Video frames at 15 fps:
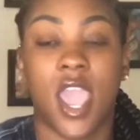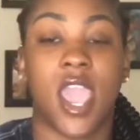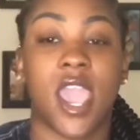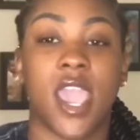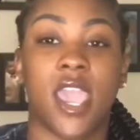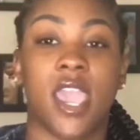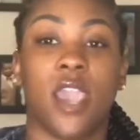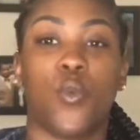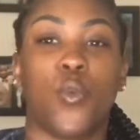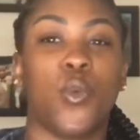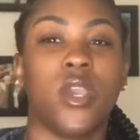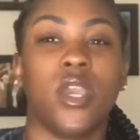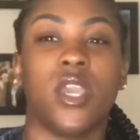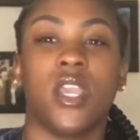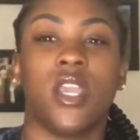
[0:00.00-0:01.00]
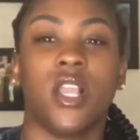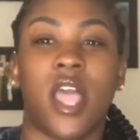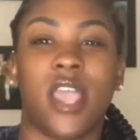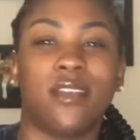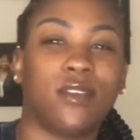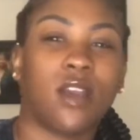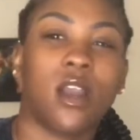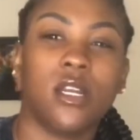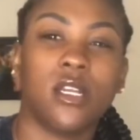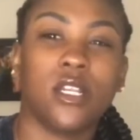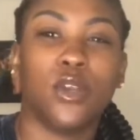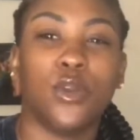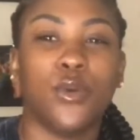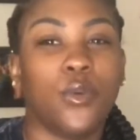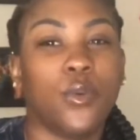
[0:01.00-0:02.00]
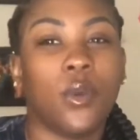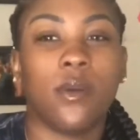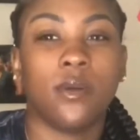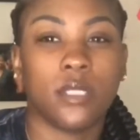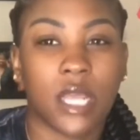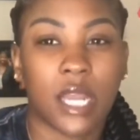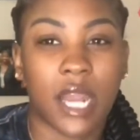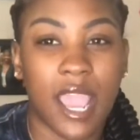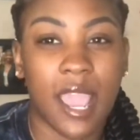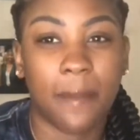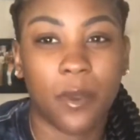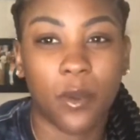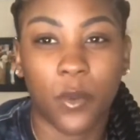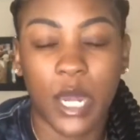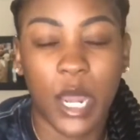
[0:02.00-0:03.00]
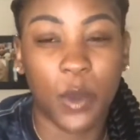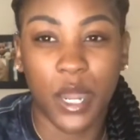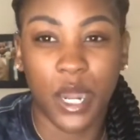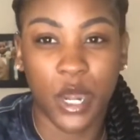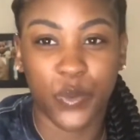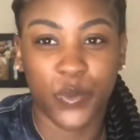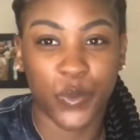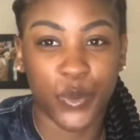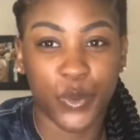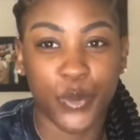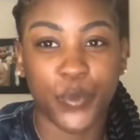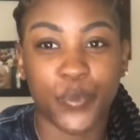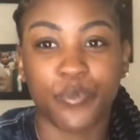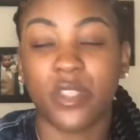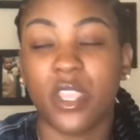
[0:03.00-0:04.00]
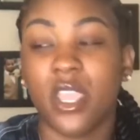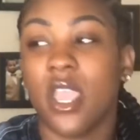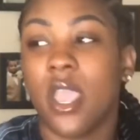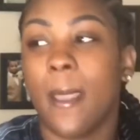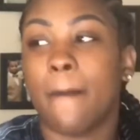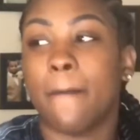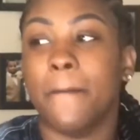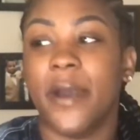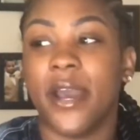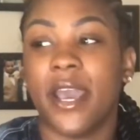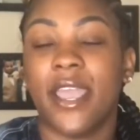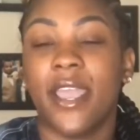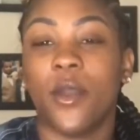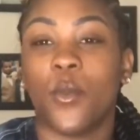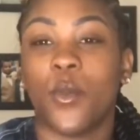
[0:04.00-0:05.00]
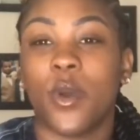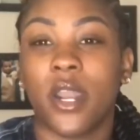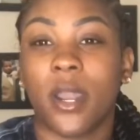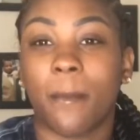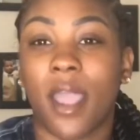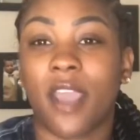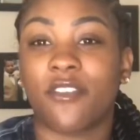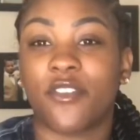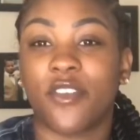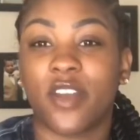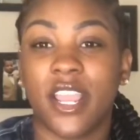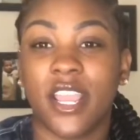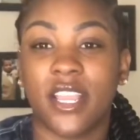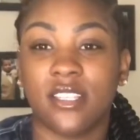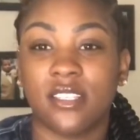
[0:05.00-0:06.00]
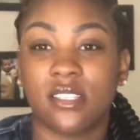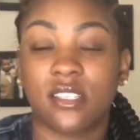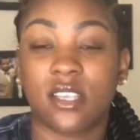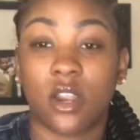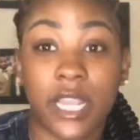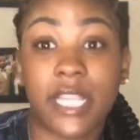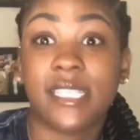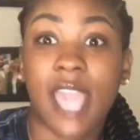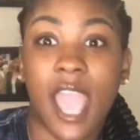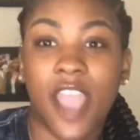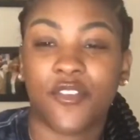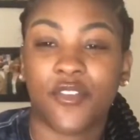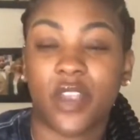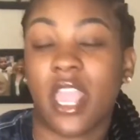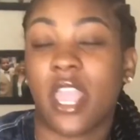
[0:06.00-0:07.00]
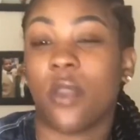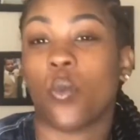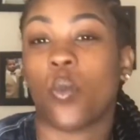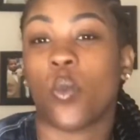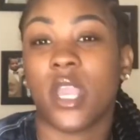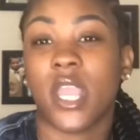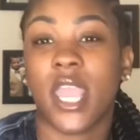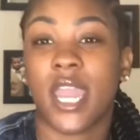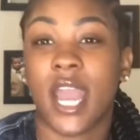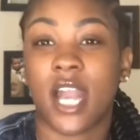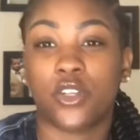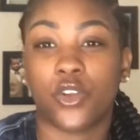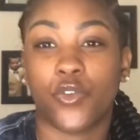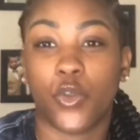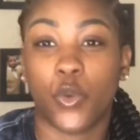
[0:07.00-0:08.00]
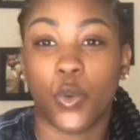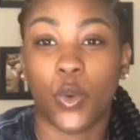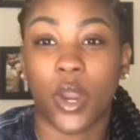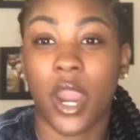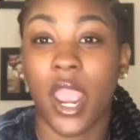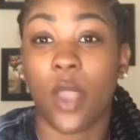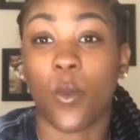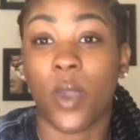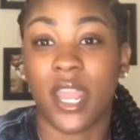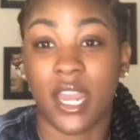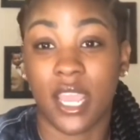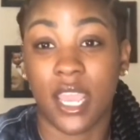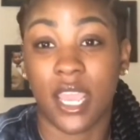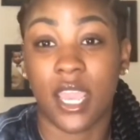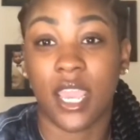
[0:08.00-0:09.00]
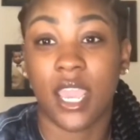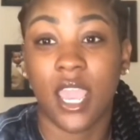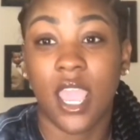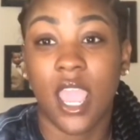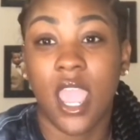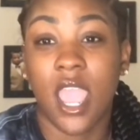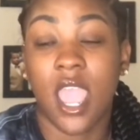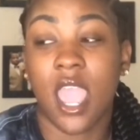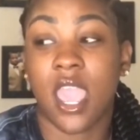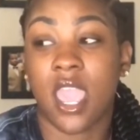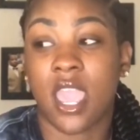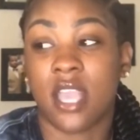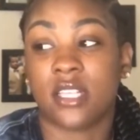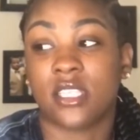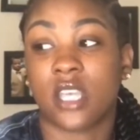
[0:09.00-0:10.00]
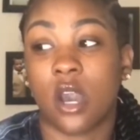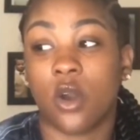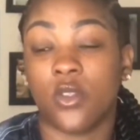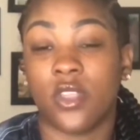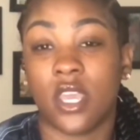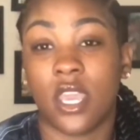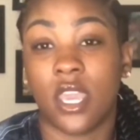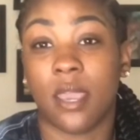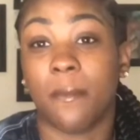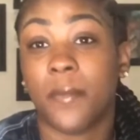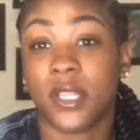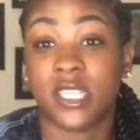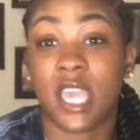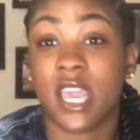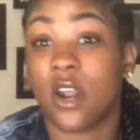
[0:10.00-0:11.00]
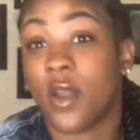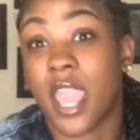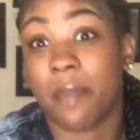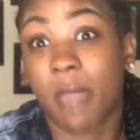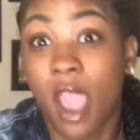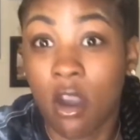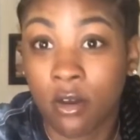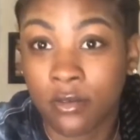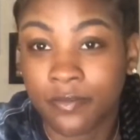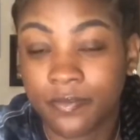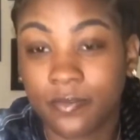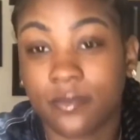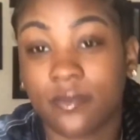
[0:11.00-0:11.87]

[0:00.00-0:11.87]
and we like already knew what was gonna happen when they went in the room. But one of my friends, or his guy friend, went and knocked on the door and went in. And so then Potato came out.